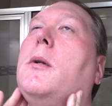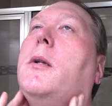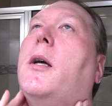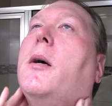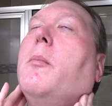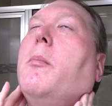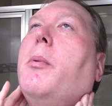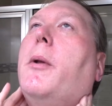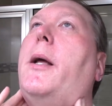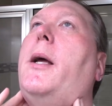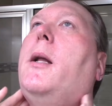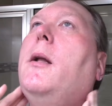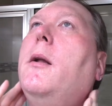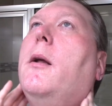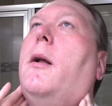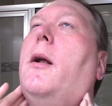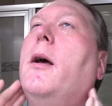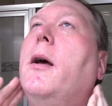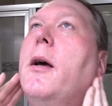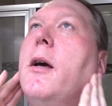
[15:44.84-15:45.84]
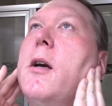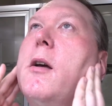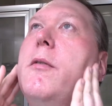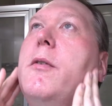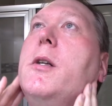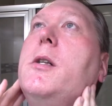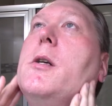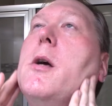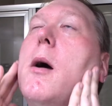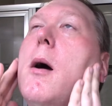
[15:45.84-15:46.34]
That blade did a heck
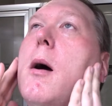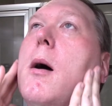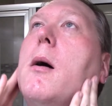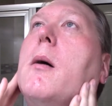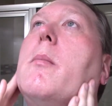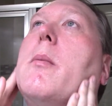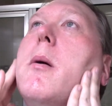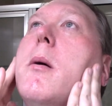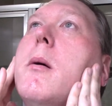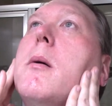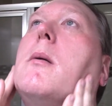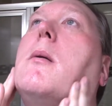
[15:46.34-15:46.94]
of a job.